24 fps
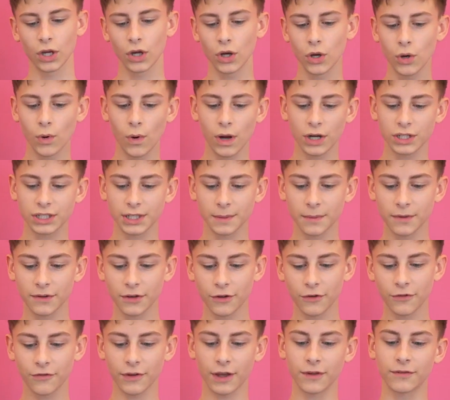Who are some of
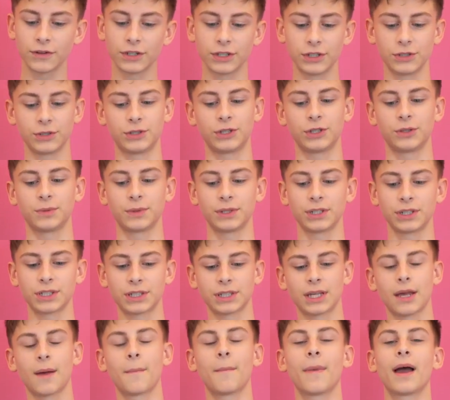your favorite
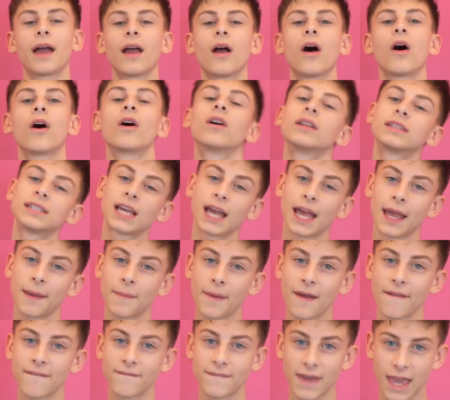YouTubers? My
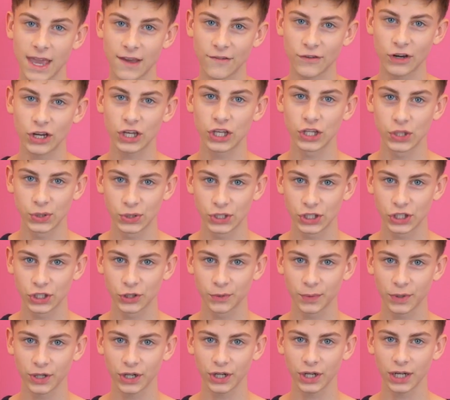all-time favorite
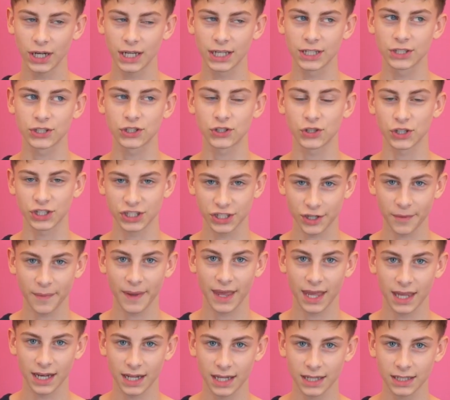YouTuber is Trisha
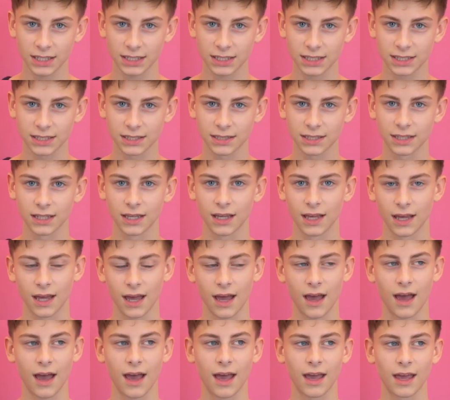Paytas.
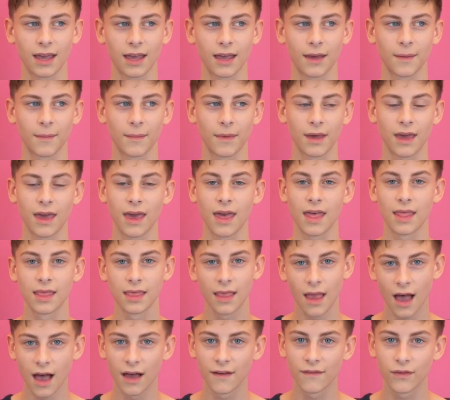I am in
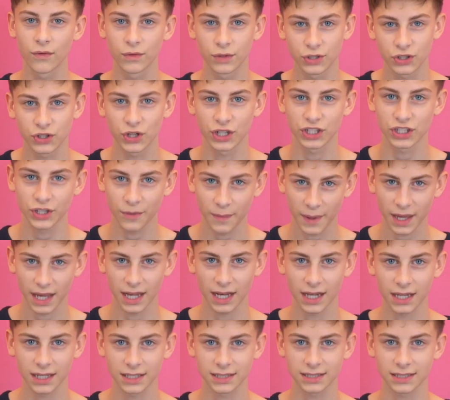love with Trisha
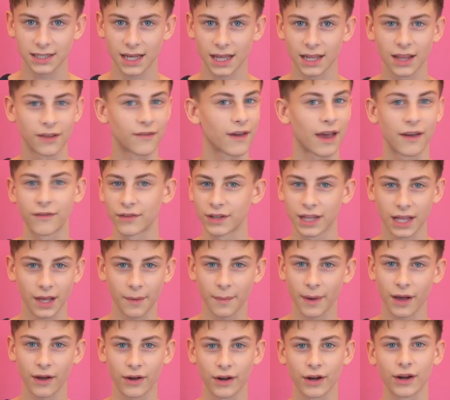Paytas. I love everything
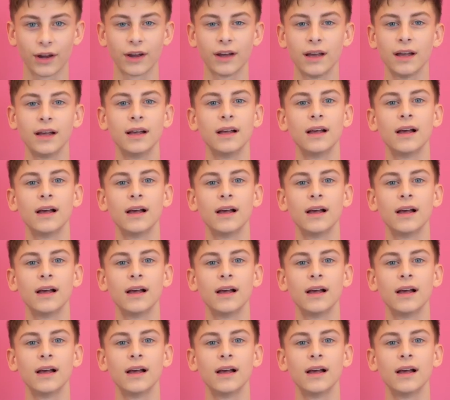about her.